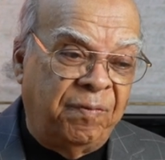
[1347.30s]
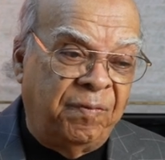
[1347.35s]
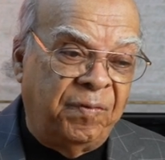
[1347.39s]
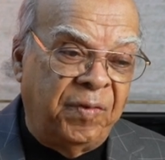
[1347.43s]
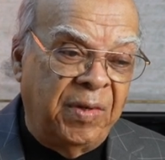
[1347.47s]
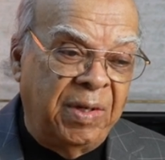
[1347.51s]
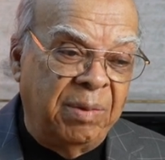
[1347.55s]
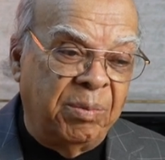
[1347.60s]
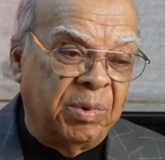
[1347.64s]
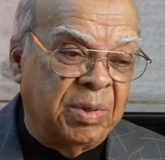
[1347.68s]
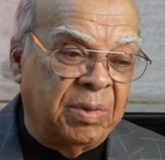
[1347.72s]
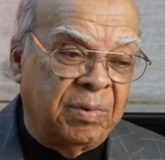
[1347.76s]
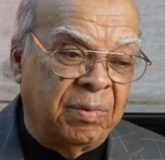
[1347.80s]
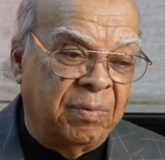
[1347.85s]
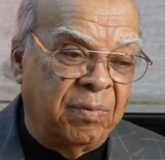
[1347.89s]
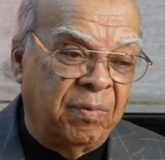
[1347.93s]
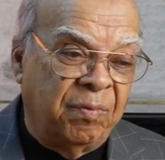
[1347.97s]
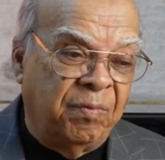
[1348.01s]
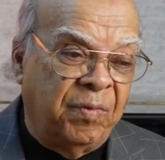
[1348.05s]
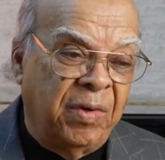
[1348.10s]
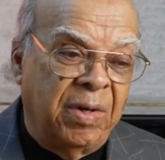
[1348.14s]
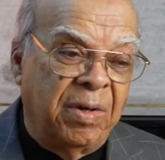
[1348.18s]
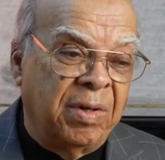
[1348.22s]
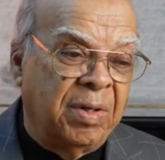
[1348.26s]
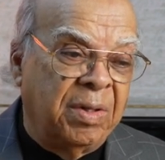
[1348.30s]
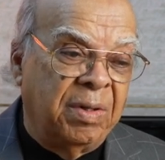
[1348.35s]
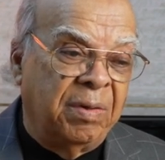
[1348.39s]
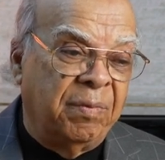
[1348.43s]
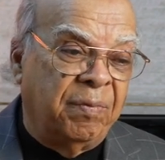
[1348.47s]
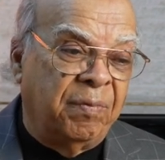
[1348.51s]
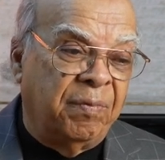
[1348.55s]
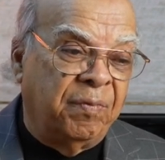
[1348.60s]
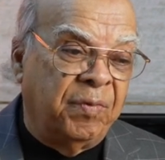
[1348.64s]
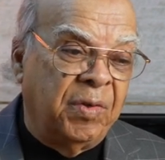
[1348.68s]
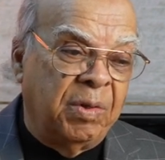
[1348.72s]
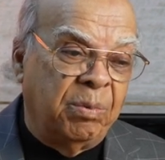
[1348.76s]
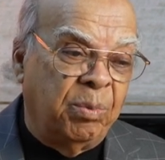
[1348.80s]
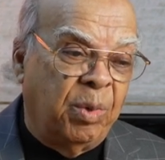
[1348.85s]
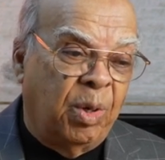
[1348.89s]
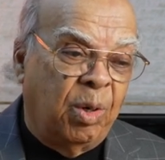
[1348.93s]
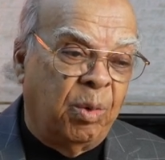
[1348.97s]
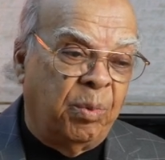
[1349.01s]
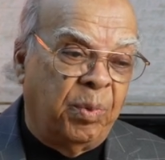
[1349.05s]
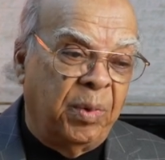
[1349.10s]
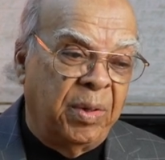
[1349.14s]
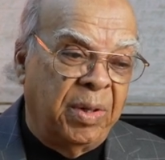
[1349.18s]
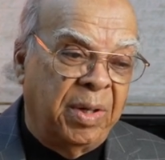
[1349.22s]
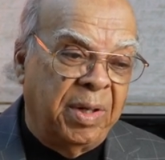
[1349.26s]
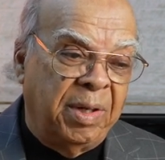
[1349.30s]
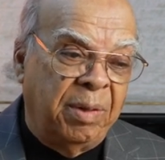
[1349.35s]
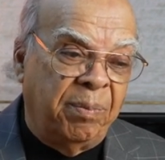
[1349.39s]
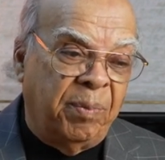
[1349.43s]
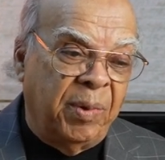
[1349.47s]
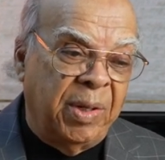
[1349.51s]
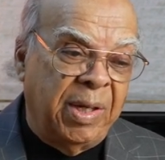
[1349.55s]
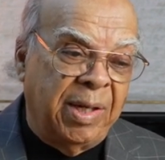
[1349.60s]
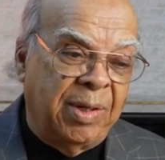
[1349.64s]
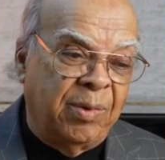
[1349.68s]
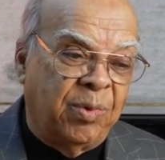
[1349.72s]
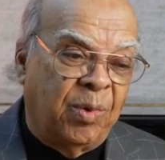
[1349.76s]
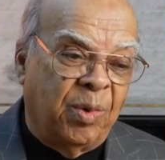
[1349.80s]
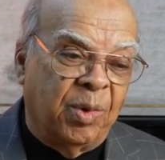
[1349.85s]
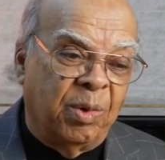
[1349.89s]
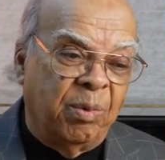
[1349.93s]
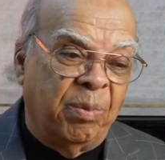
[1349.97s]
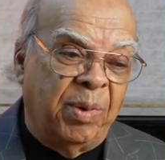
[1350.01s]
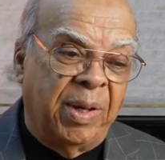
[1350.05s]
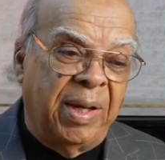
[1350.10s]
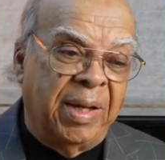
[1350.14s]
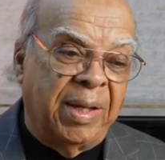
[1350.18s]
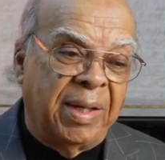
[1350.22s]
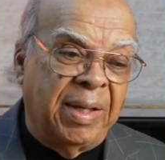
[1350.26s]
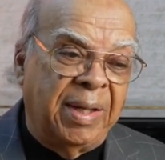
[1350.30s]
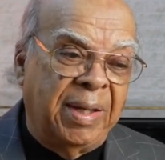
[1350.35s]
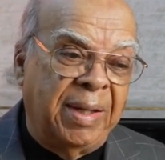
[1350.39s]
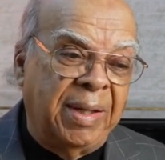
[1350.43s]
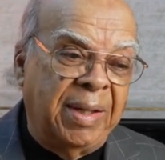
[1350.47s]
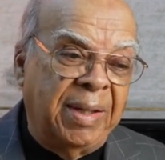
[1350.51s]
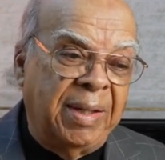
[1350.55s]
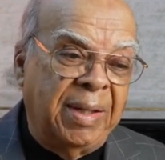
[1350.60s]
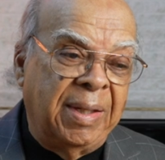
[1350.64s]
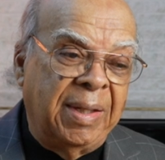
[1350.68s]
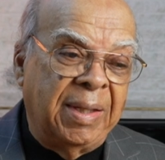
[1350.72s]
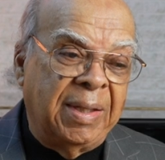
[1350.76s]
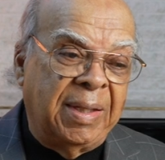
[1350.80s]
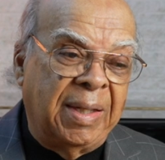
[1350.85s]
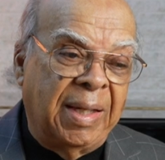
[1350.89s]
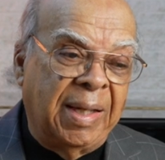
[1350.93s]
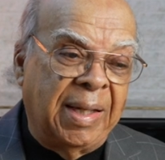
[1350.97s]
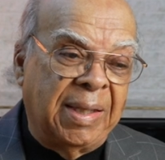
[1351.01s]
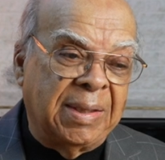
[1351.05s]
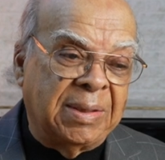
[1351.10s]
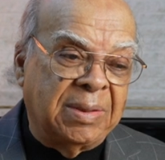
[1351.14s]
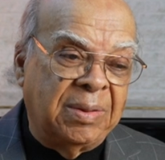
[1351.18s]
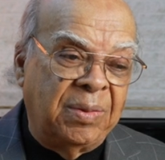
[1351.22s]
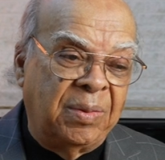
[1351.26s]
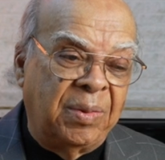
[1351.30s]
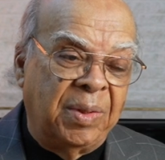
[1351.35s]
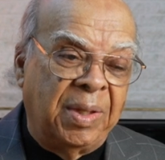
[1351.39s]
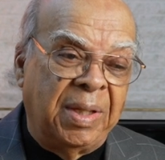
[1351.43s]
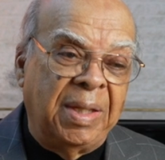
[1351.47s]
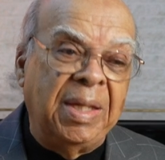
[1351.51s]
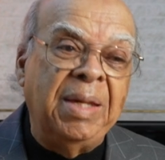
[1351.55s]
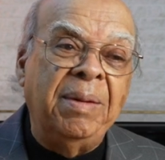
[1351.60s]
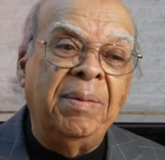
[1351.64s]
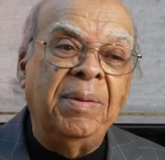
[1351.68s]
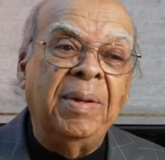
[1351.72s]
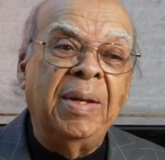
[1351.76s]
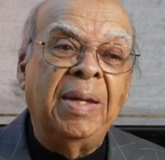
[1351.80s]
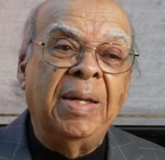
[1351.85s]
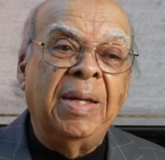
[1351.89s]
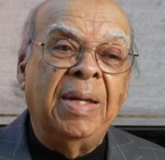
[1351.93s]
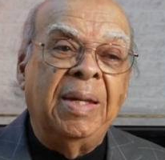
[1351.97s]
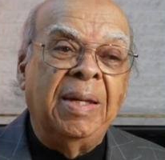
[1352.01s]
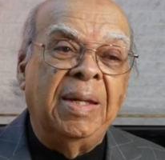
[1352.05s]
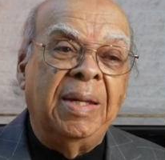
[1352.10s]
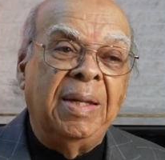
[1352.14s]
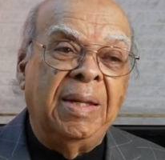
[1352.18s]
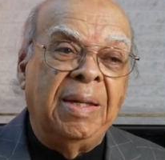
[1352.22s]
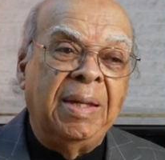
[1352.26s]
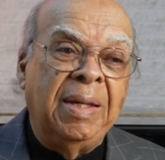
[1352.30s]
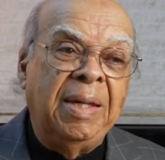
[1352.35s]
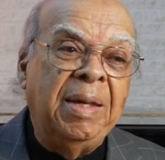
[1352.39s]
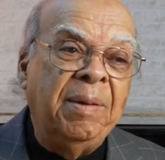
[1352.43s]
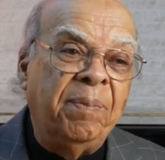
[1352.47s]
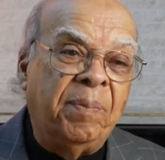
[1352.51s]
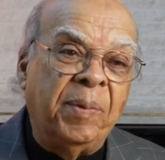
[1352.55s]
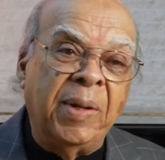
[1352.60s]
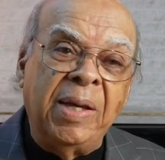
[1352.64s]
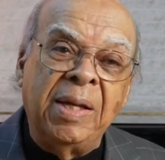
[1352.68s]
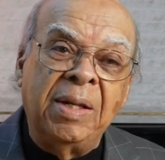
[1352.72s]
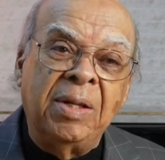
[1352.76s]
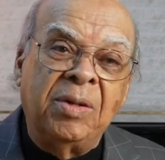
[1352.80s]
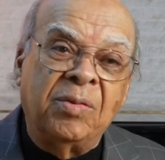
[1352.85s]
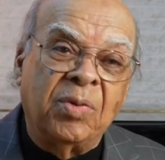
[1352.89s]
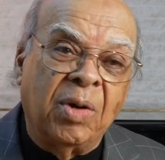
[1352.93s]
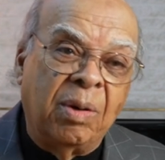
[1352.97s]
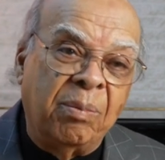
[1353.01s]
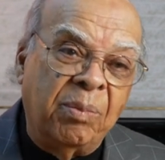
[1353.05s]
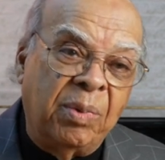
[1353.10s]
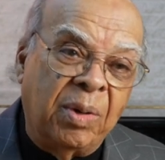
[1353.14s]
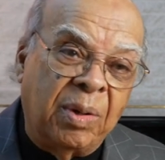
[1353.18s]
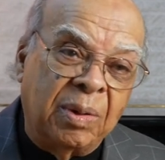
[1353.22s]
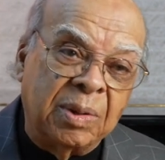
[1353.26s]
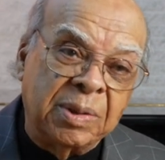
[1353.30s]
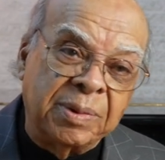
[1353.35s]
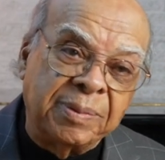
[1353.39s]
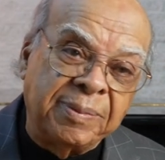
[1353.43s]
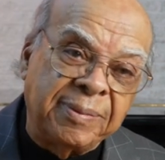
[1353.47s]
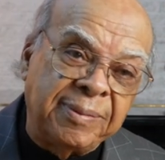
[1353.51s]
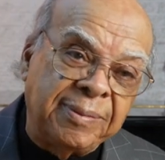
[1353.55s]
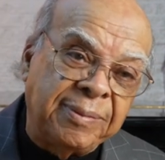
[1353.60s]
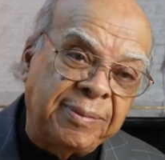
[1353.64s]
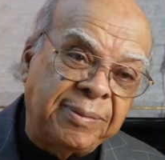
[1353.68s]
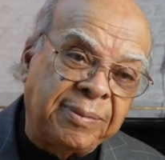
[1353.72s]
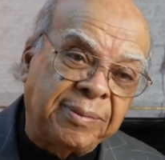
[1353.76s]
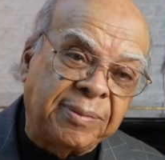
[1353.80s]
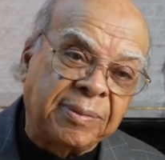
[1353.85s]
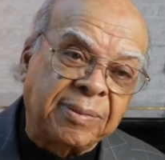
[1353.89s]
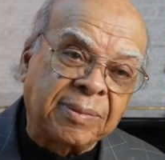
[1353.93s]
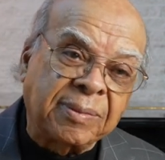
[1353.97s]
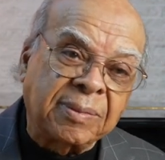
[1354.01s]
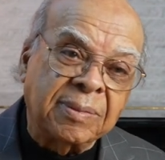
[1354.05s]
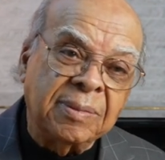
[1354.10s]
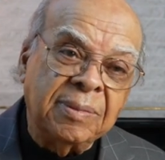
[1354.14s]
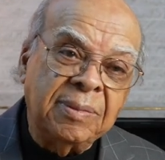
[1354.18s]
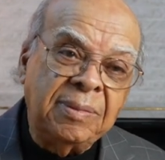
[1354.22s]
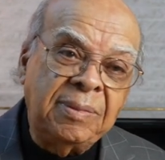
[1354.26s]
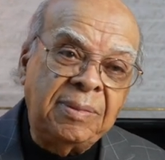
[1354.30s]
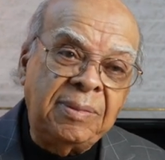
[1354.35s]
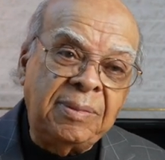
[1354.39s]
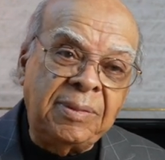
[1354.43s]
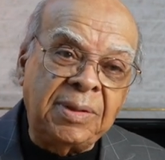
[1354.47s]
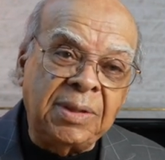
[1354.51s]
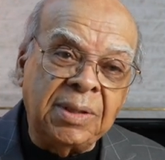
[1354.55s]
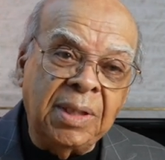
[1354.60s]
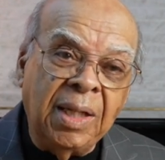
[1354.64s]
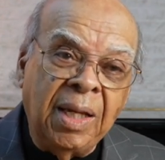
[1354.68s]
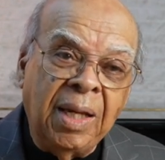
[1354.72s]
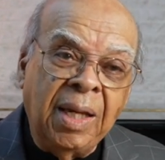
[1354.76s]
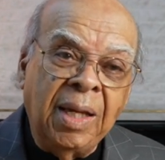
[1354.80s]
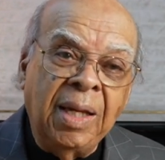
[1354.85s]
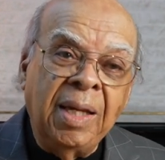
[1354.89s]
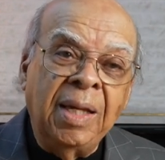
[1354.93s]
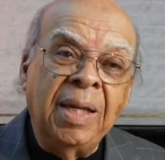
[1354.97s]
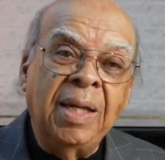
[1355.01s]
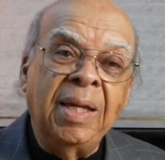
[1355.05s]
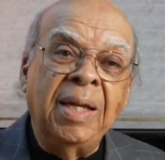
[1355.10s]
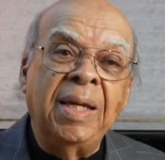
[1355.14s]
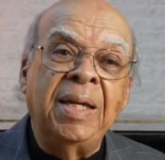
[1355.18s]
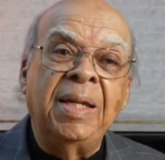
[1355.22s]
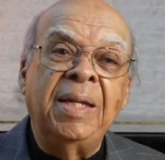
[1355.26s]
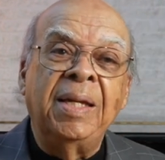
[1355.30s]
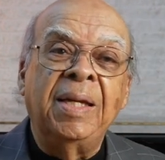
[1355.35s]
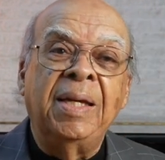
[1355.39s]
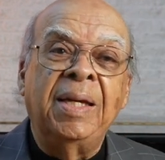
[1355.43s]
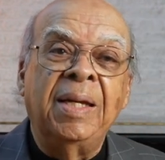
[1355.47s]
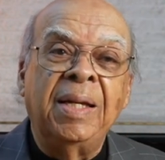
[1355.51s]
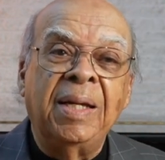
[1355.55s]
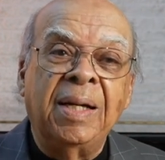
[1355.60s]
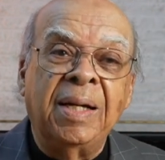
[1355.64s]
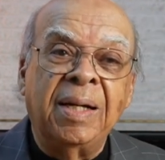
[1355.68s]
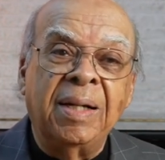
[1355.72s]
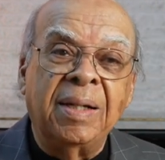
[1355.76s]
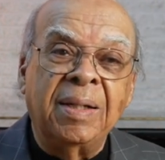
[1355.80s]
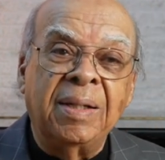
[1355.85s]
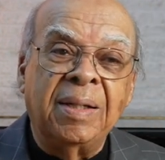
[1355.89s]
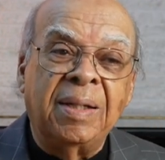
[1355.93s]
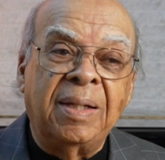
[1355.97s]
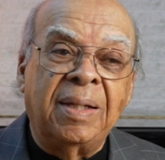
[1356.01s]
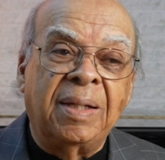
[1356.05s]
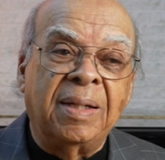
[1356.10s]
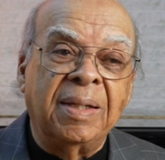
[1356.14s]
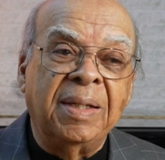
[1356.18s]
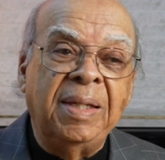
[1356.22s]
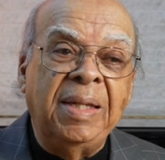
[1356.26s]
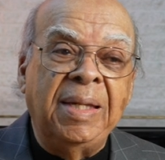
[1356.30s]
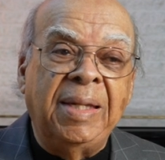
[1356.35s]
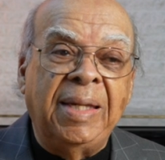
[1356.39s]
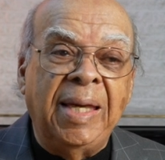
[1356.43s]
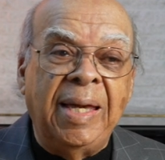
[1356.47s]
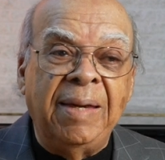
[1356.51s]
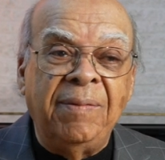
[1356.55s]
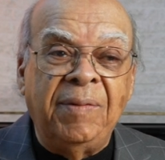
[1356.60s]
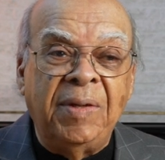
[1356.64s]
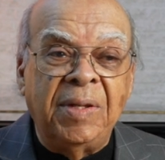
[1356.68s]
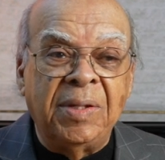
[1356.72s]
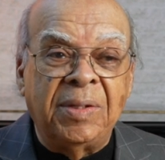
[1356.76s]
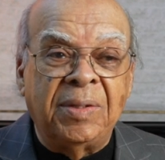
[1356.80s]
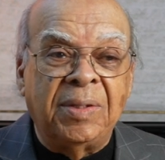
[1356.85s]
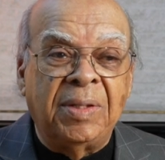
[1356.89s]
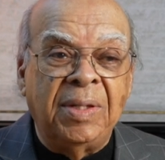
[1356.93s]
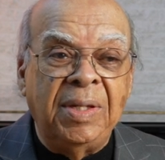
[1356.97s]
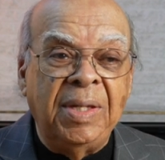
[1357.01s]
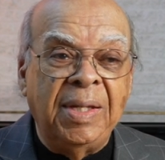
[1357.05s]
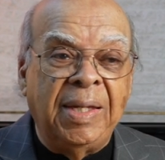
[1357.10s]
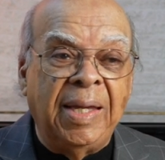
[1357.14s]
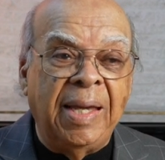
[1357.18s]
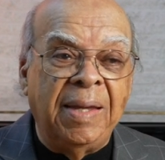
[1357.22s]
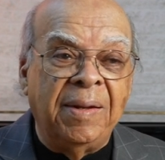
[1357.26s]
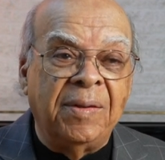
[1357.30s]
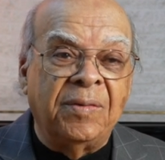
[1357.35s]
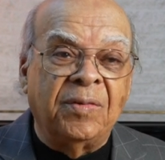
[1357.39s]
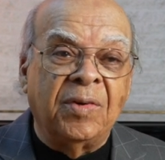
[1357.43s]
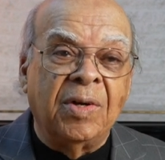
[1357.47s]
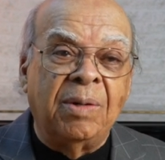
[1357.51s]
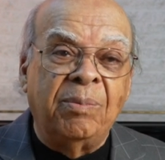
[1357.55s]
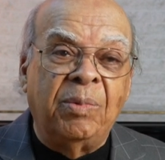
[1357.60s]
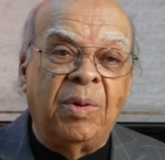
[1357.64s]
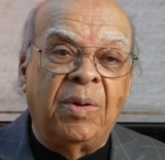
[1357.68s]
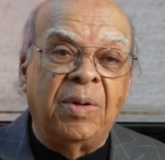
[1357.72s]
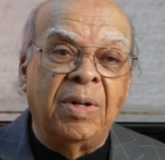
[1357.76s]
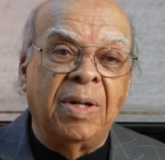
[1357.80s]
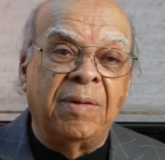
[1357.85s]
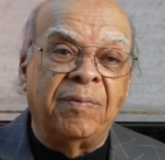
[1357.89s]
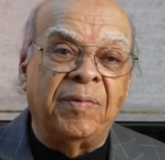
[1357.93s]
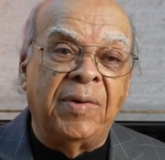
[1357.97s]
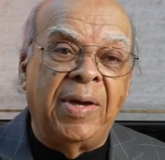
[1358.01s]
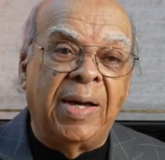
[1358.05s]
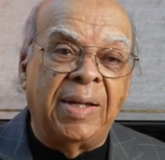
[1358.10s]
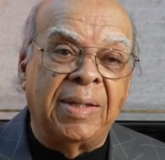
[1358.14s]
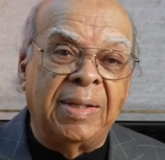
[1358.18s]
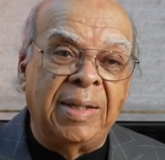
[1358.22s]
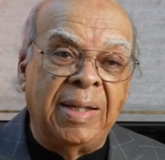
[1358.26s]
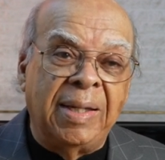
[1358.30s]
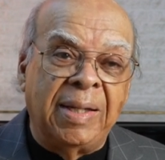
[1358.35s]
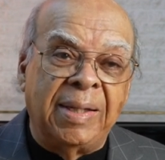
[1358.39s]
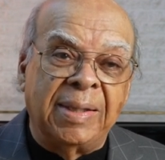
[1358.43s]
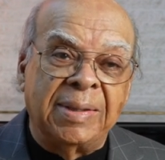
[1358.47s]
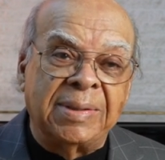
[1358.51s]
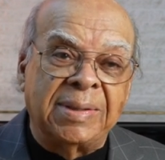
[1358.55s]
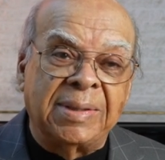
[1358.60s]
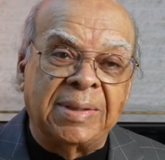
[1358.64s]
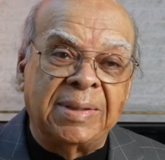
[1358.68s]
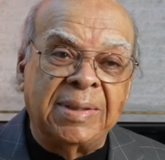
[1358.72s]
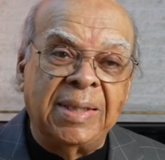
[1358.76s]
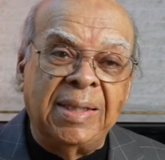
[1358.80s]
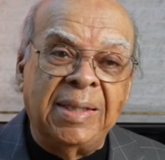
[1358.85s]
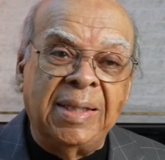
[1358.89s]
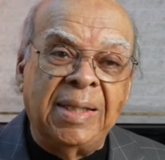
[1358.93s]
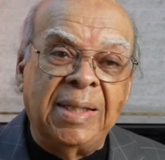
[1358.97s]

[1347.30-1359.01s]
famous, very good football player. He played quarterback at the high school, and he he played the trombone. Hmm. Okay. And and uh, uh, he gave his he gave the trombone up for athletics,